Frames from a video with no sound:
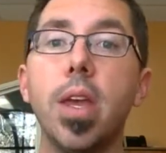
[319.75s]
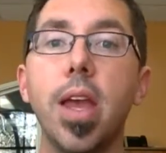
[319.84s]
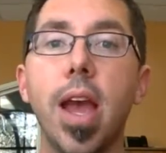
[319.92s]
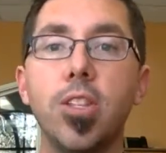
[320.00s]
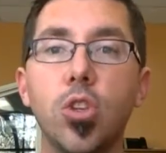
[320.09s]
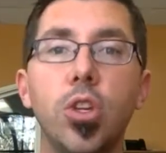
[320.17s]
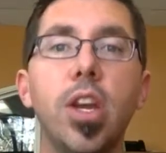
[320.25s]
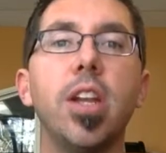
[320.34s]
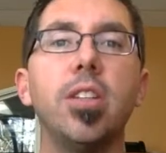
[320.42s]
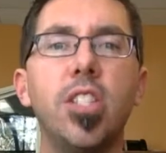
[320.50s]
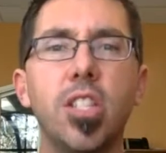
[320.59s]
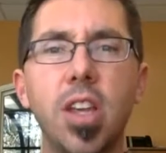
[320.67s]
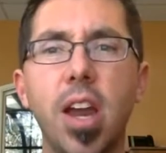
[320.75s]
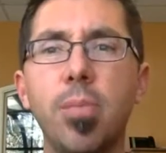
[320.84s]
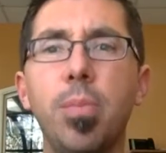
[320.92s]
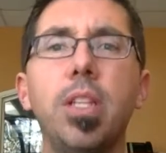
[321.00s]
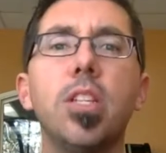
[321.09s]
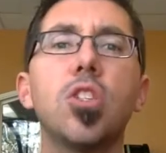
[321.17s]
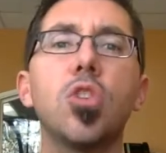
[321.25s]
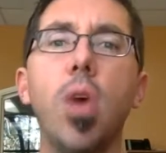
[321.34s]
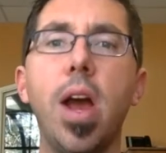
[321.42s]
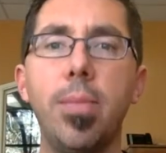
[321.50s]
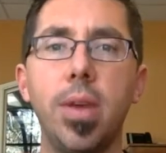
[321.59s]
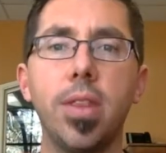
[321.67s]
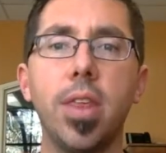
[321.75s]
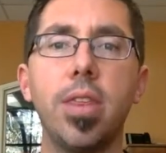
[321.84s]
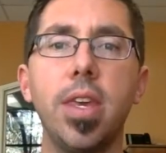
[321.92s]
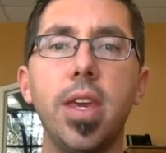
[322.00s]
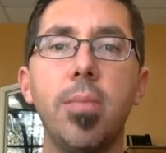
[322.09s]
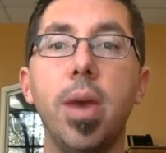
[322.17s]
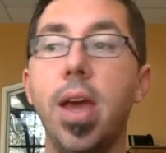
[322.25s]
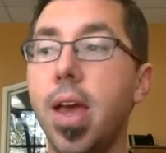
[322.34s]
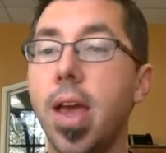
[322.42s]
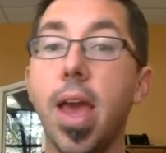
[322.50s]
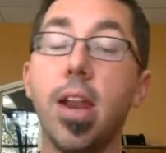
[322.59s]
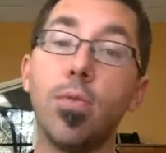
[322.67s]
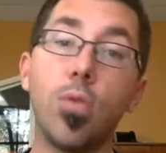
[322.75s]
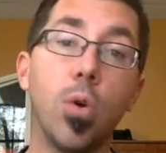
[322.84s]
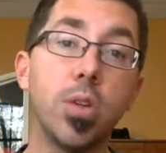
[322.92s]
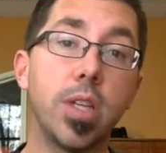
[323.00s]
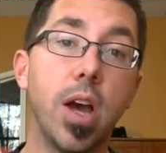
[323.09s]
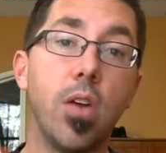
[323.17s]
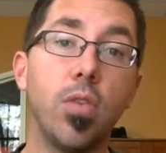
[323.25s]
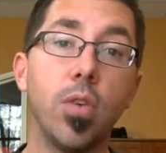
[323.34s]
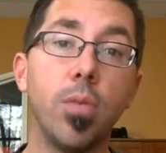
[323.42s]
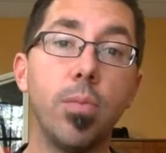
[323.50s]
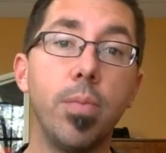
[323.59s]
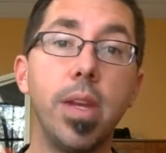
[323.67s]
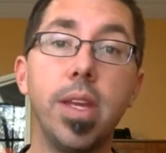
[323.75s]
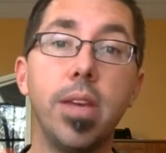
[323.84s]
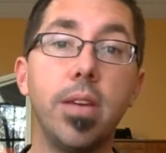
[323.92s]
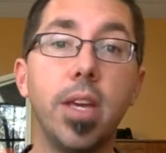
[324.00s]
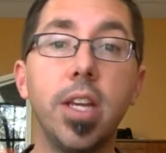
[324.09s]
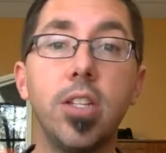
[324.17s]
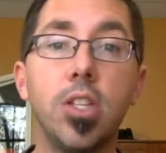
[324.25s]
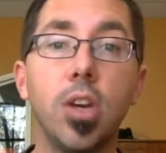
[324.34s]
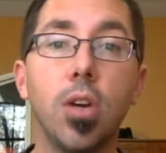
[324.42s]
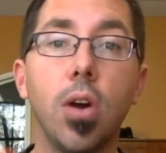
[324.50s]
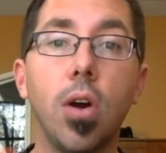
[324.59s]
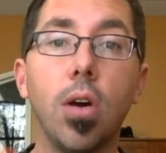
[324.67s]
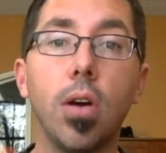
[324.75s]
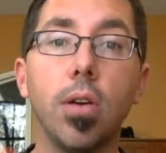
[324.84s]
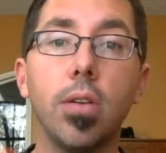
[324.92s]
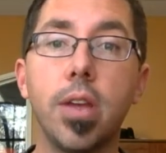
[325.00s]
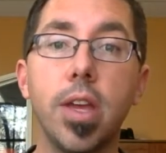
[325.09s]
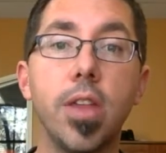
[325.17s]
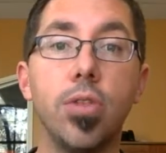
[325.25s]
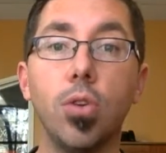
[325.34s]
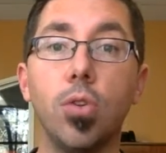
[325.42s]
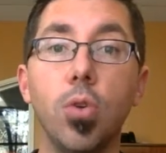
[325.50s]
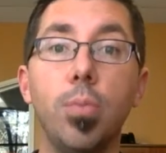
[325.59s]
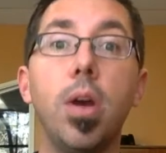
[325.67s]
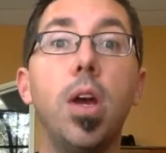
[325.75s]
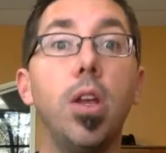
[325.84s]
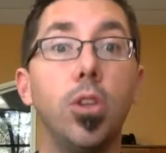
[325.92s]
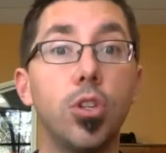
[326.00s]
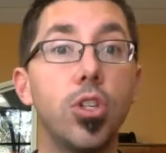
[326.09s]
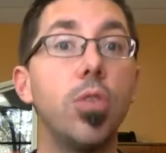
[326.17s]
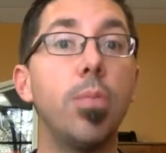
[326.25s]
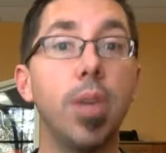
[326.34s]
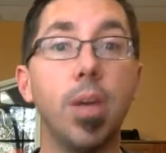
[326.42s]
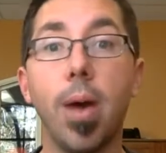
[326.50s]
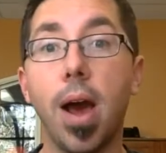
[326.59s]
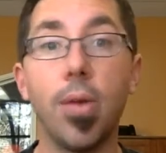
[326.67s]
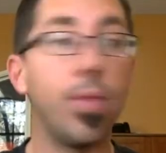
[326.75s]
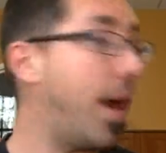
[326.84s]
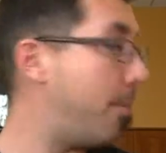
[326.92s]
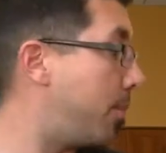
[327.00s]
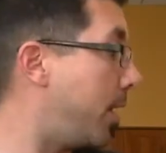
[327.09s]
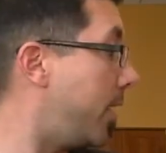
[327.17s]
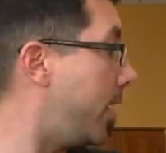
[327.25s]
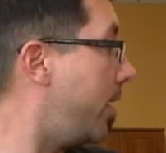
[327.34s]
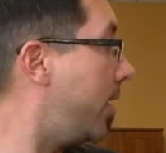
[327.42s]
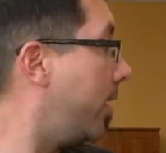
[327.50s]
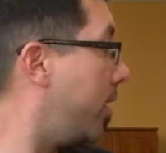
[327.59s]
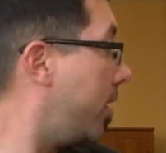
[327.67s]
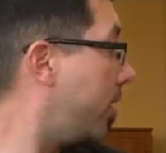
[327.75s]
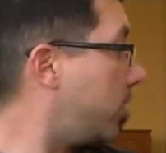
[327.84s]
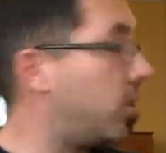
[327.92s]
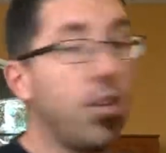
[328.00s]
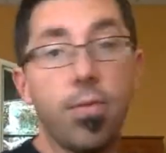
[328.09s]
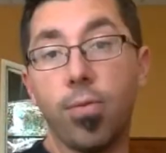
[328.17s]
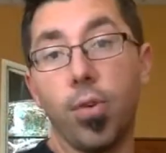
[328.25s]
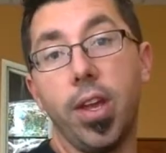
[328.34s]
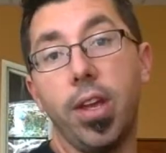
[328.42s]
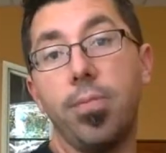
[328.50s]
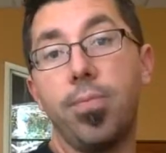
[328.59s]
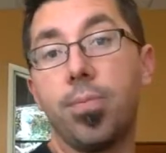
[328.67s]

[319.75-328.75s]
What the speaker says: And so you're going to just kind of be describing the theme. And of course, however many kids there are in the group, there should be about that many different